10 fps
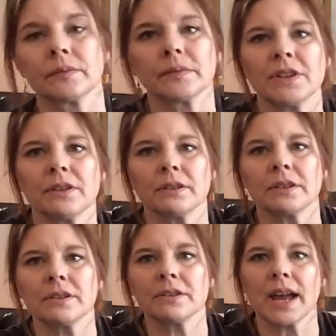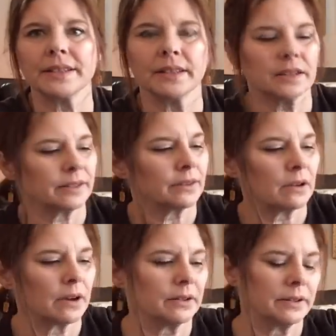You guys, it is so
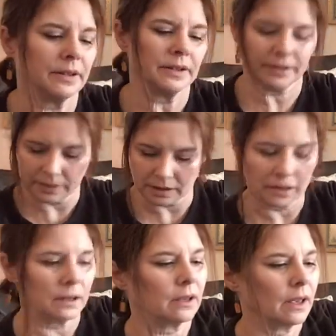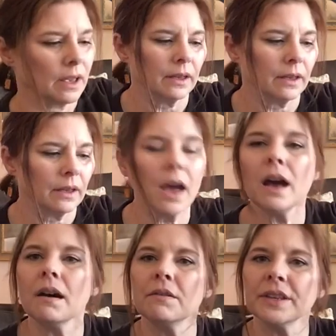hard to see.
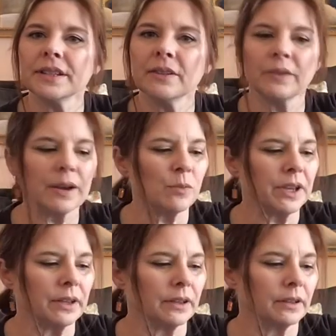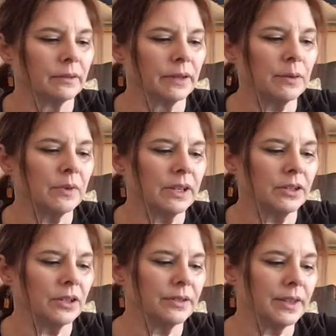Oh, these are Red Wing
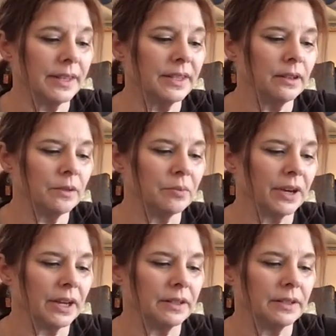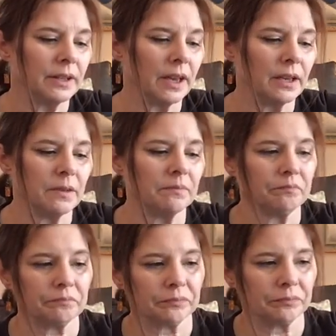shoes. That's a good brand.
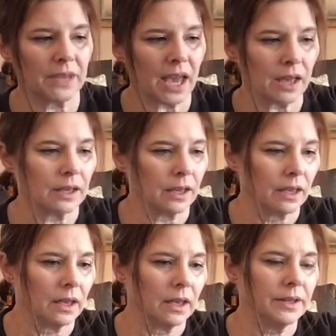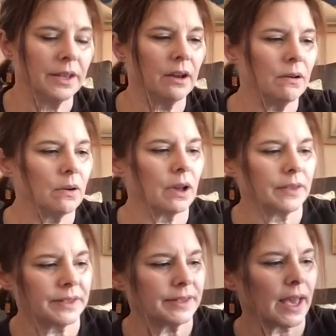Yeah. So
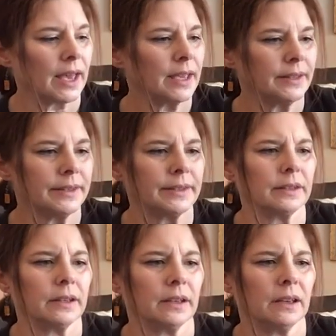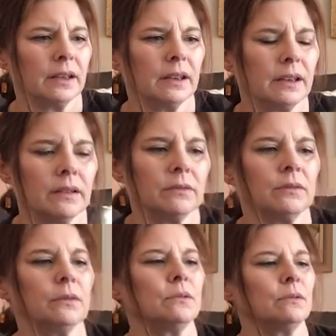the size,
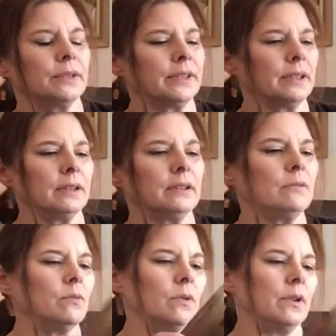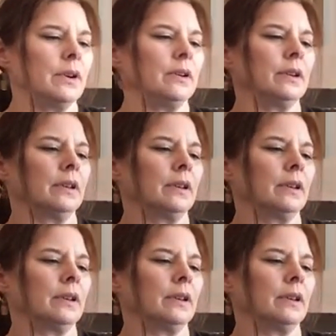ooh, it's a little worn.